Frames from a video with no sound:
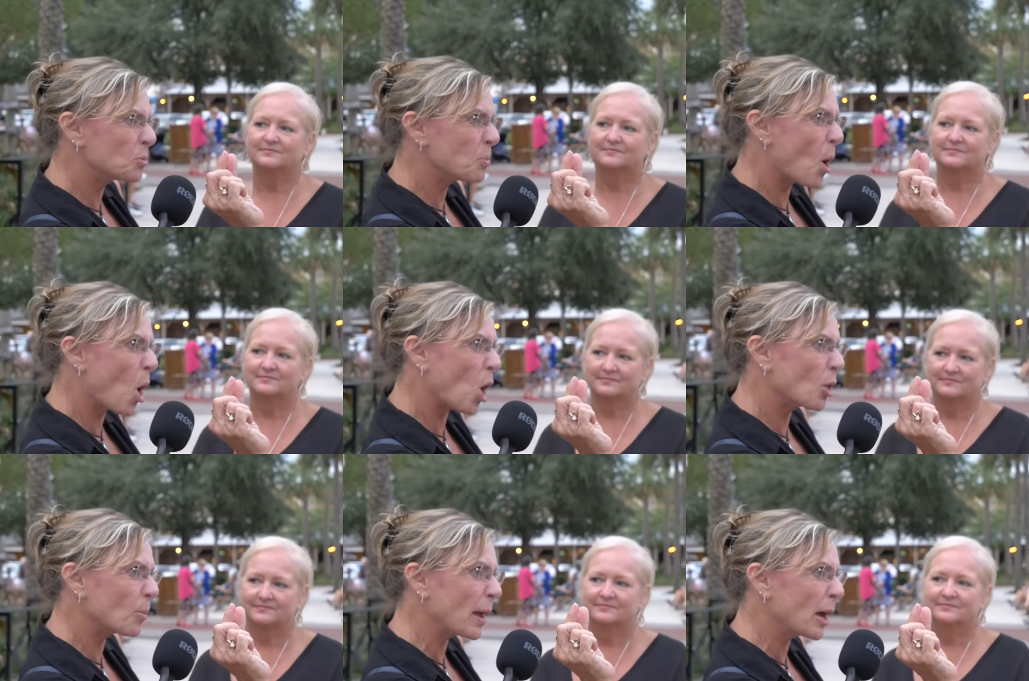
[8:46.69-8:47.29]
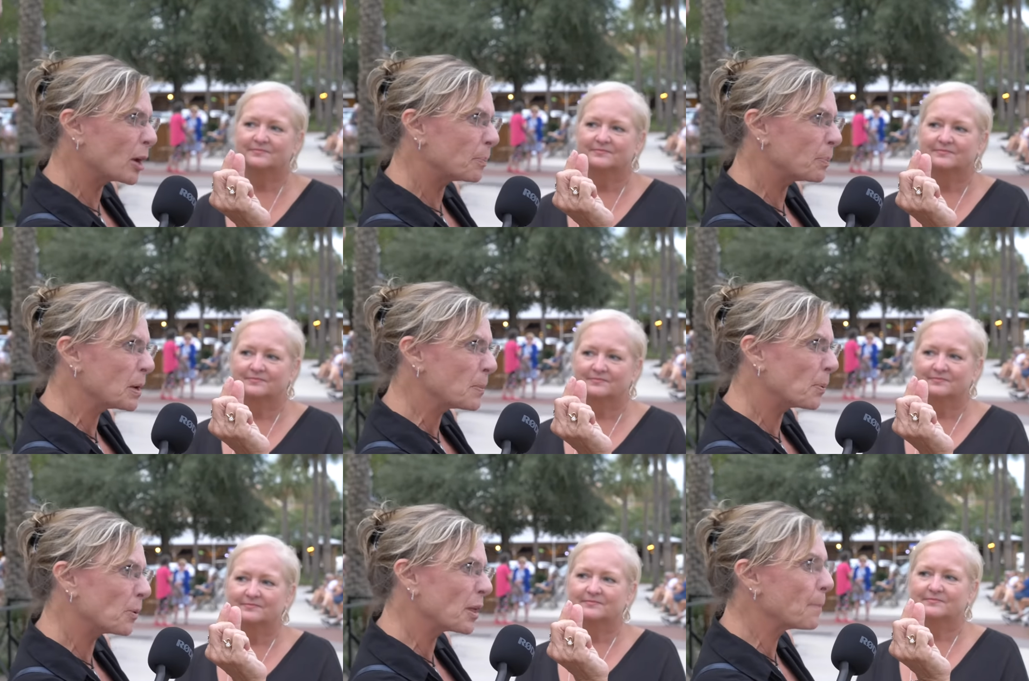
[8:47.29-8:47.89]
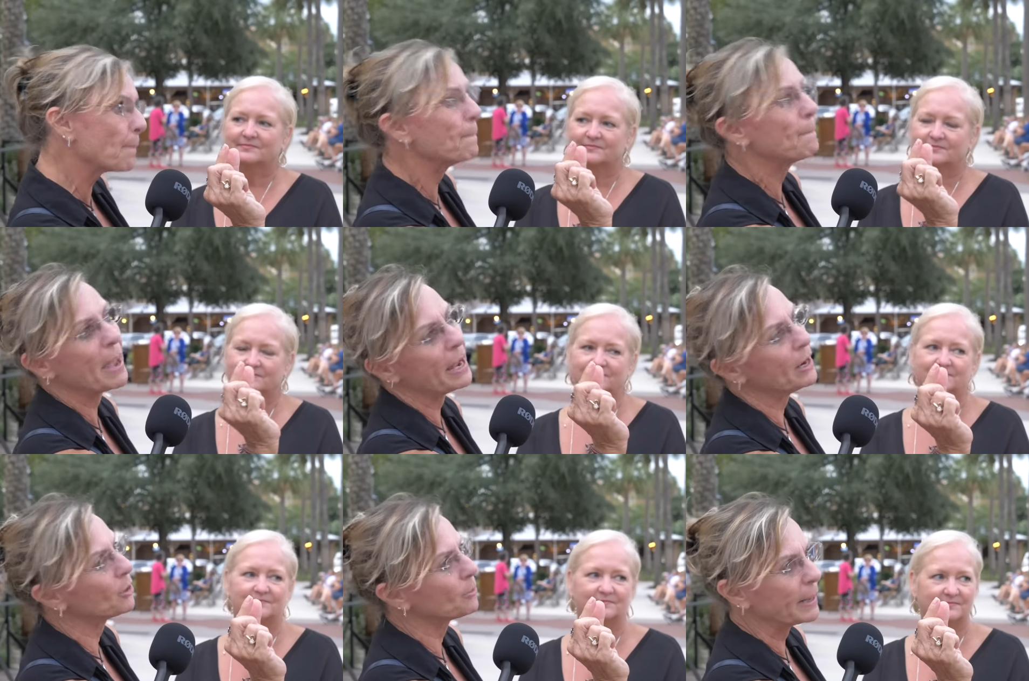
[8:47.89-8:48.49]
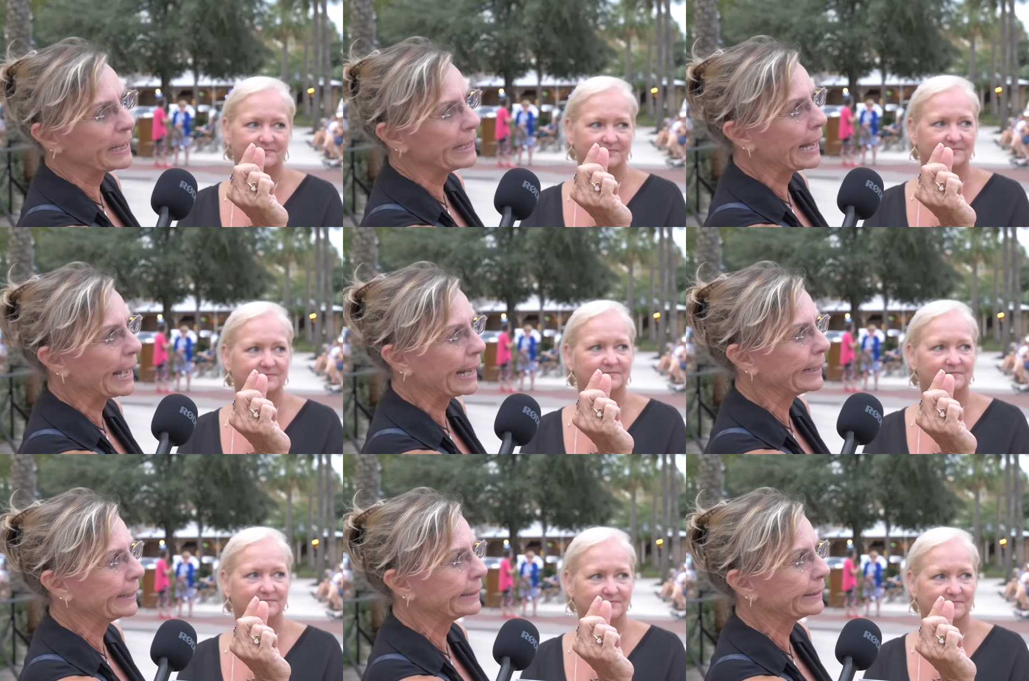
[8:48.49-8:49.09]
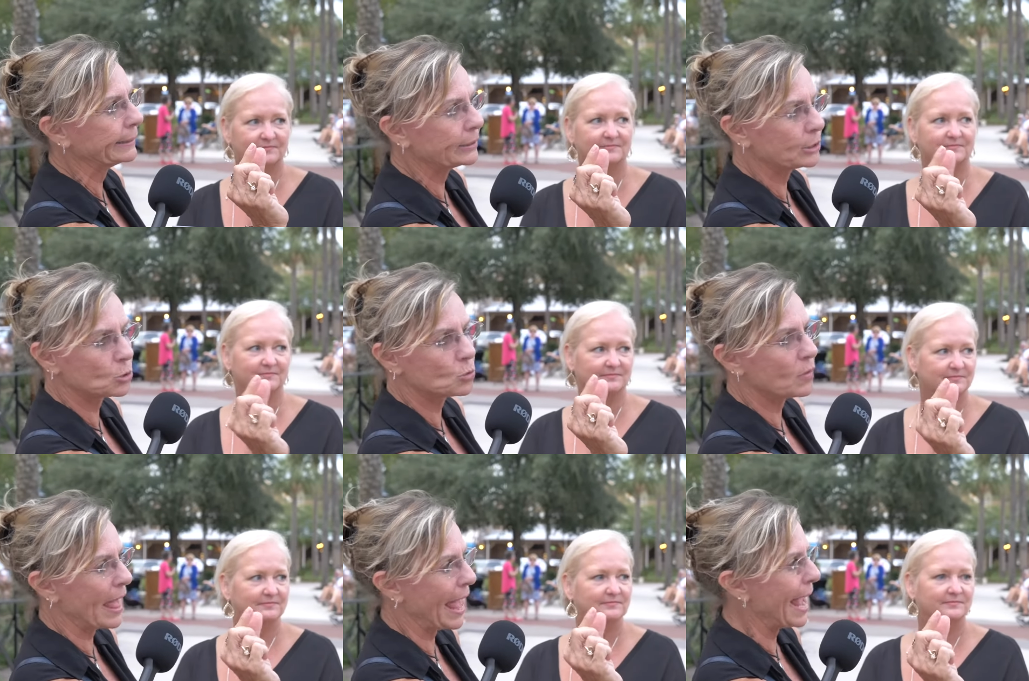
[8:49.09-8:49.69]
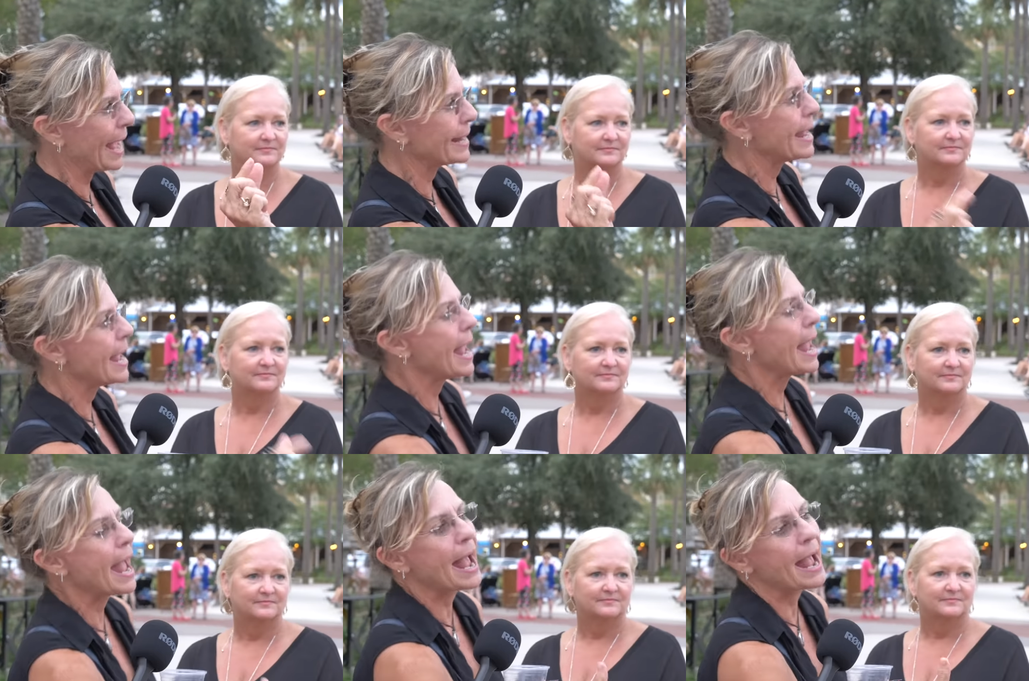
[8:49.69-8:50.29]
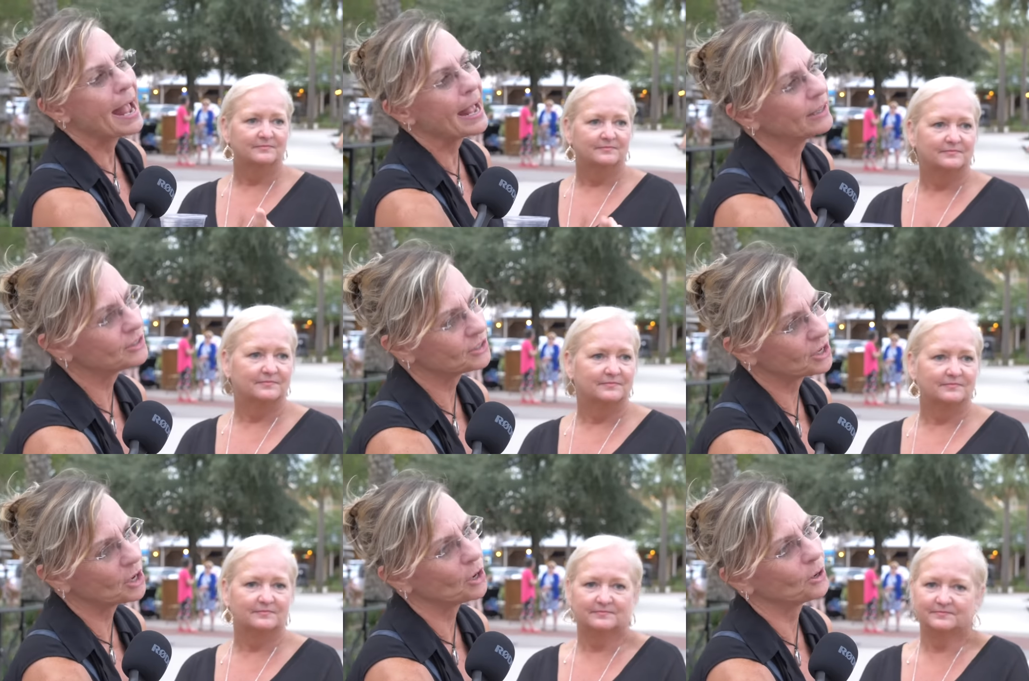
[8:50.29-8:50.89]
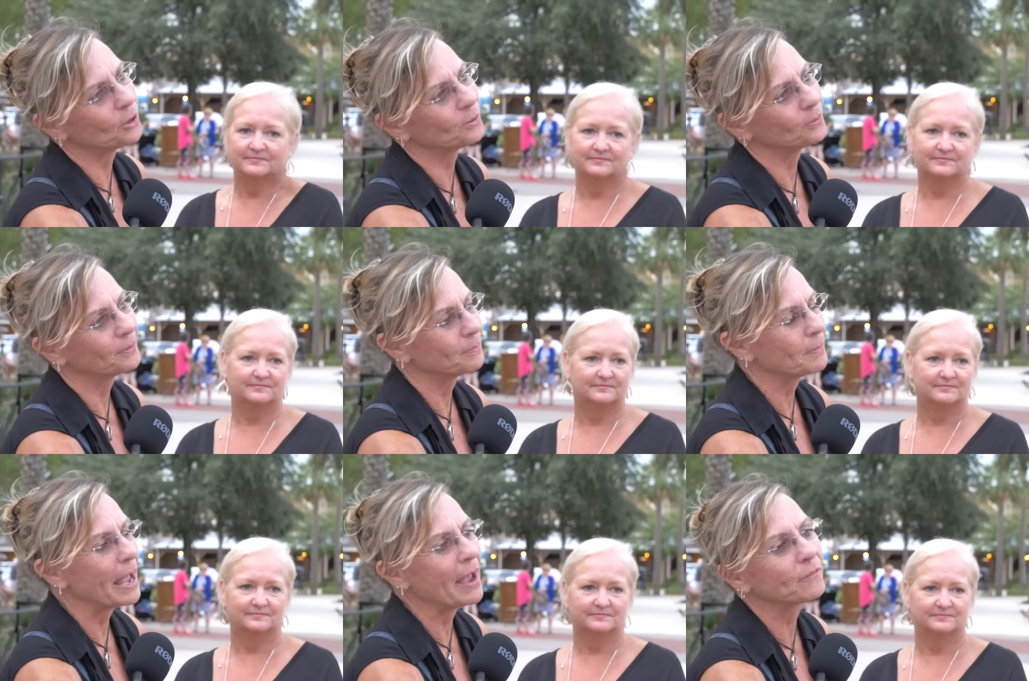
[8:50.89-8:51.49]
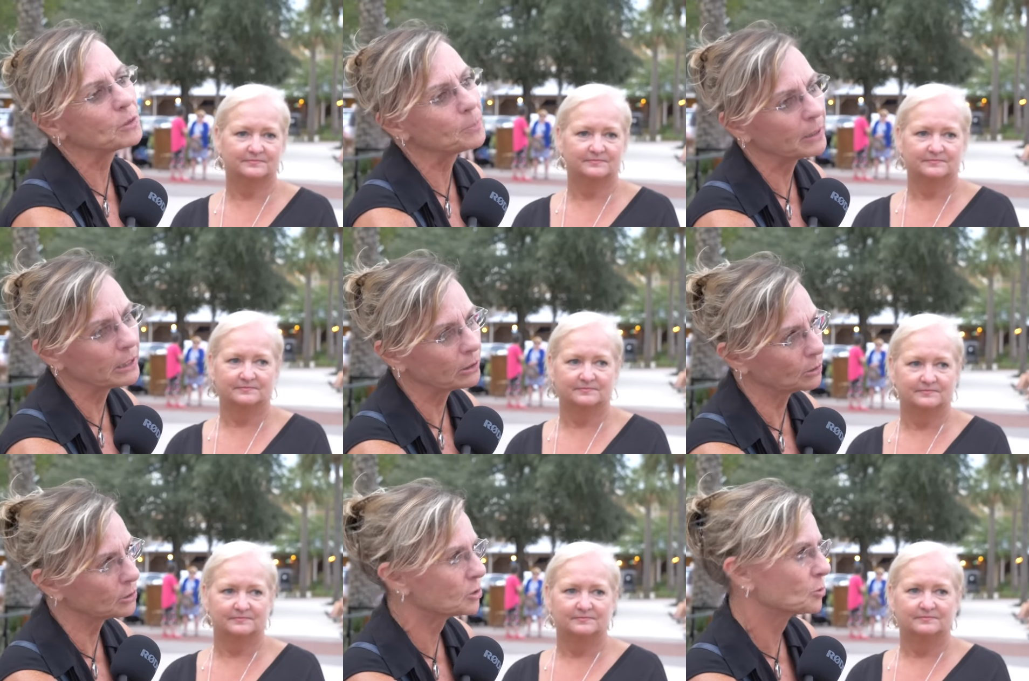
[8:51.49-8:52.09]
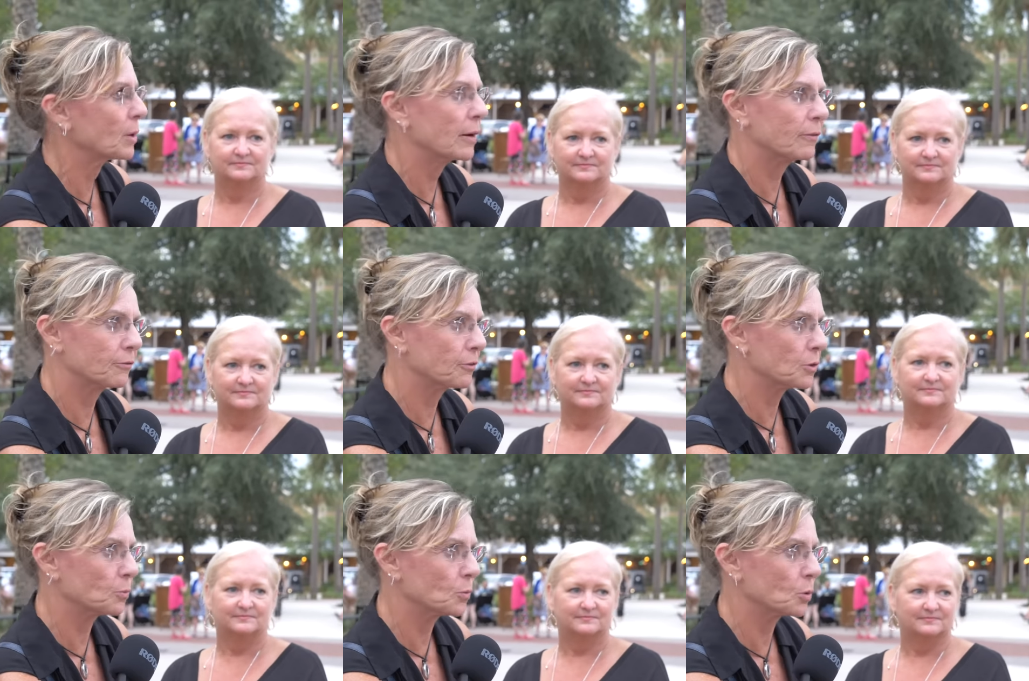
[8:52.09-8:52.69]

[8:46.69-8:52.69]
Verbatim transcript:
Speaker 1: small amount yeah. of people that may or may not no, do yeah. that. And so everybody looks around for the